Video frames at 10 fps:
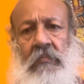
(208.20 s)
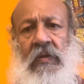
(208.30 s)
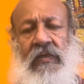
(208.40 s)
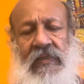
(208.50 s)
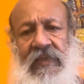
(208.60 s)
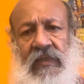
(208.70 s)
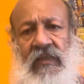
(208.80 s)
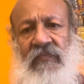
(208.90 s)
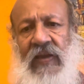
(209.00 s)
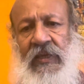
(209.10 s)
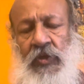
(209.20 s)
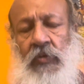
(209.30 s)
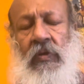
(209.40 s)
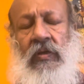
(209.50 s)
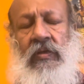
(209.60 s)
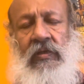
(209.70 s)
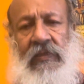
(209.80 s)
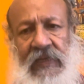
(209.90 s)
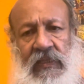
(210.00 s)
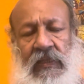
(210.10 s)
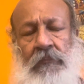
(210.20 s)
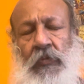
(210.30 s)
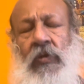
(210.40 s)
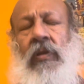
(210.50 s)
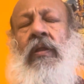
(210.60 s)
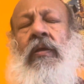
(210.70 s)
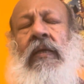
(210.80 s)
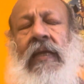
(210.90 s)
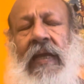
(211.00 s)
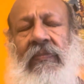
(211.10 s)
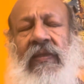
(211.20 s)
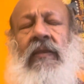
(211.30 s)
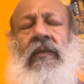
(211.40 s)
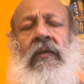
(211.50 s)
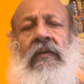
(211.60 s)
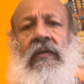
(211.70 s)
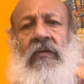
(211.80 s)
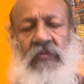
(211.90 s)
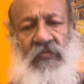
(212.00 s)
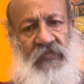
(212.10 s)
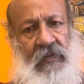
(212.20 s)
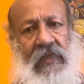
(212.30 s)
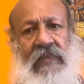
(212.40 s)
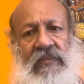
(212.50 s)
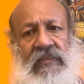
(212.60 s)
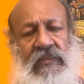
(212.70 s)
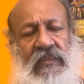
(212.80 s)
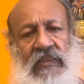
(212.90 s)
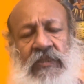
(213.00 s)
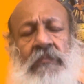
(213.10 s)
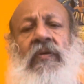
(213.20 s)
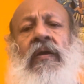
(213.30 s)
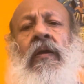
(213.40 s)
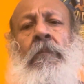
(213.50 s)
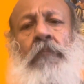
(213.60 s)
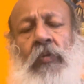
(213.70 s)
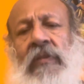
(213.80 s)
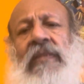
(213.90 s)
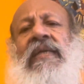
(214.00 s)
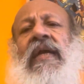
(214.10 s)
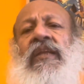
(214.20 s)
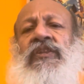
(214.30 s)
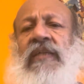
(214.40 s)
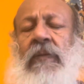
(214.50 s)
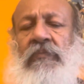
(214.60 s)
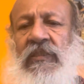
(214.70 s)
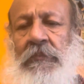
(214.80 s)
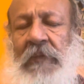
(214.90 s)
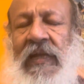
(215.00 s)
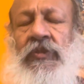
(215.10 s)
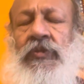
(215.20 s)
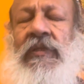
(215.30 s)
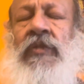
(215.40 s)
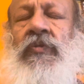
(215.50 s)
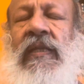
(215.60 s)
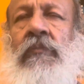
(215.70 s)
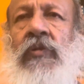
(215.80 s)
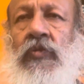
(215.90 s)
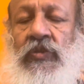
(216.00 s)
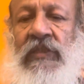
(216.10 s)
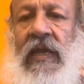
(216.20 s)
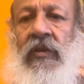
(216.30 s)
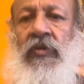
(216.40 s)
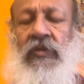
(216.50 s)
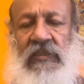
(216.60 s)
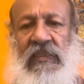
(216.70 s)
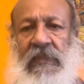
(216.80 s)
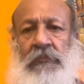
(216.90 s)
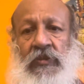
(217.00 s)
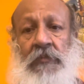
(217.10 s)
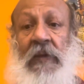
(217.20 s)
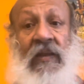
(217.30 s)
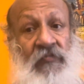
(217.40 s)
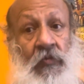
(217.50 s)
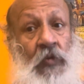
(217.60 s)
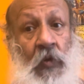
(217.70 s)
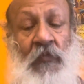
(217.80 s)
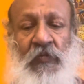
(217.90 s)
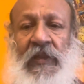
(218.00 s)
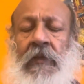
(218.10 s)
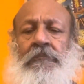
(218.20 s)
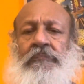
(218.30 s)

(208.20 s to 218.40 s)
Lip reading: create the vacuum, create the pull, and then cleanse the system, pull the energy up the spine so that you are able to channel your cerebrospinal fluid, hopefully.